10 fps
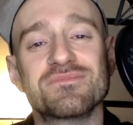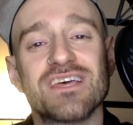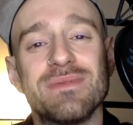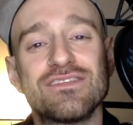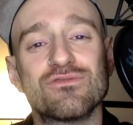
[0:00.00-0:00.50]

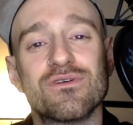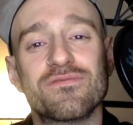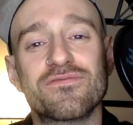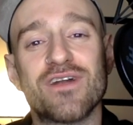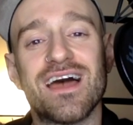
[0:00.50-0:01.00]
Send me to a
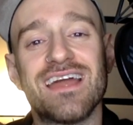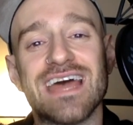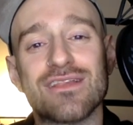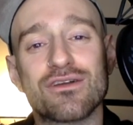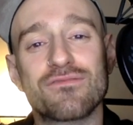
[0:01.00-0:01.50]
friend.
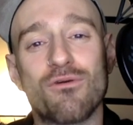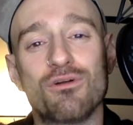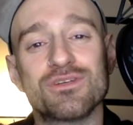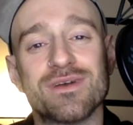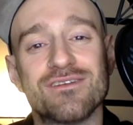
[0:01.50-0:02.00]
I look
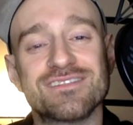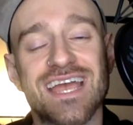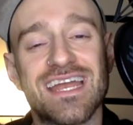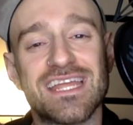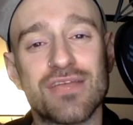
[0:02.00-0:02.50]
forward to
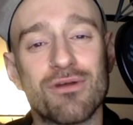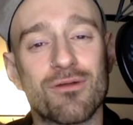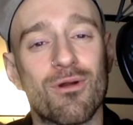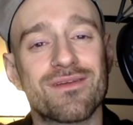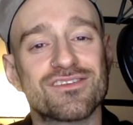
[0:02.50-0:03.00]
entertaining you and
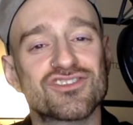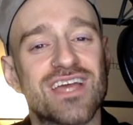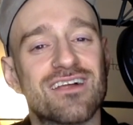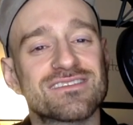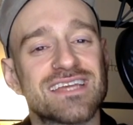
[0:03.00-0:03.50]
growing this
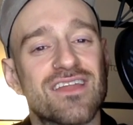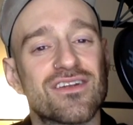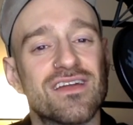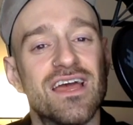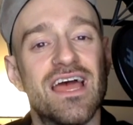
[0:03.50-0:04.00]
channel together.